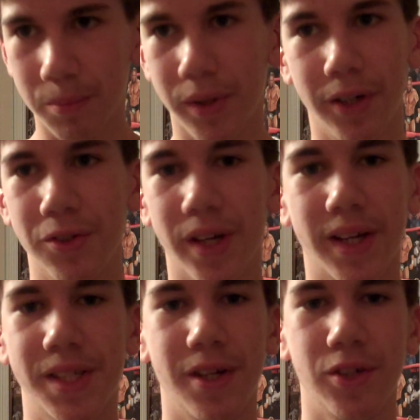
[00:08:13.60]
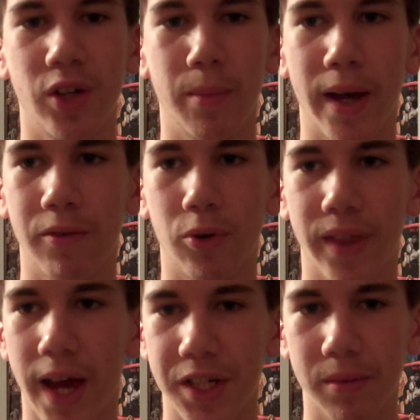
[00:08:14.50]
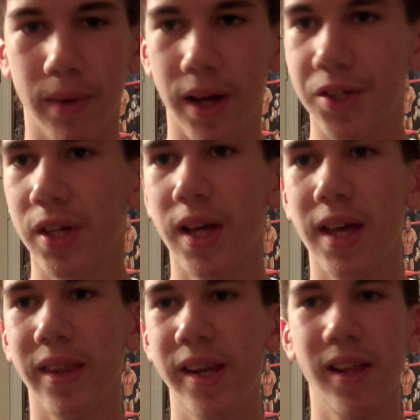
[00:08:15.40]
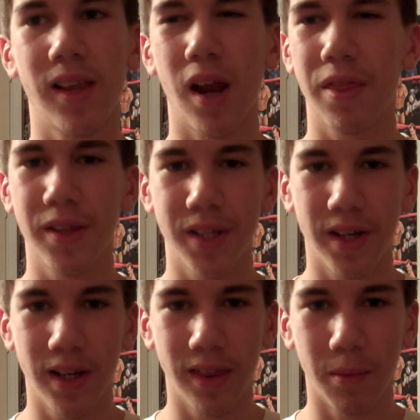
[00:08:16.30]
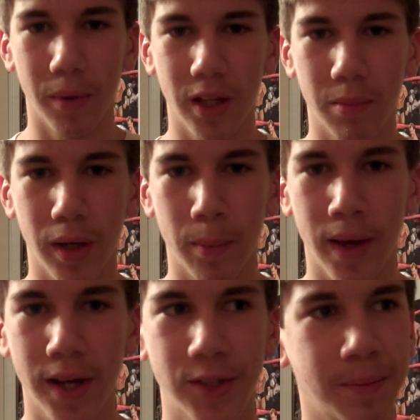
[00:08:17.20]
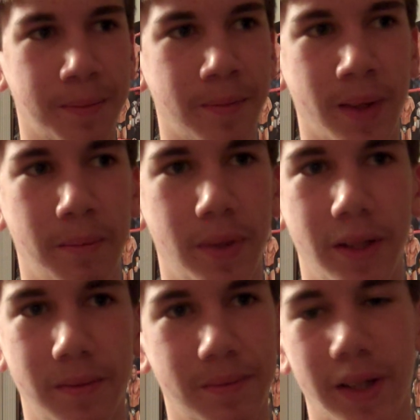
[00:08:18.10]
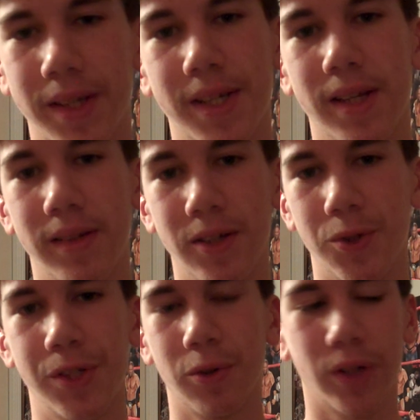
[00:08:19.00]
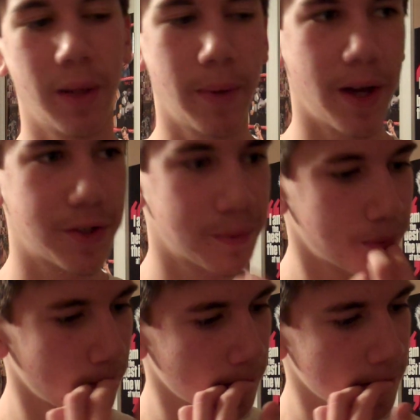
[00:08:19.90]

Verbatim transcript: But it was, like I said, it was a great back-and-forth action match. They did a lot of things they did in their Money in the Bank match. But, like I said, it was still a great match.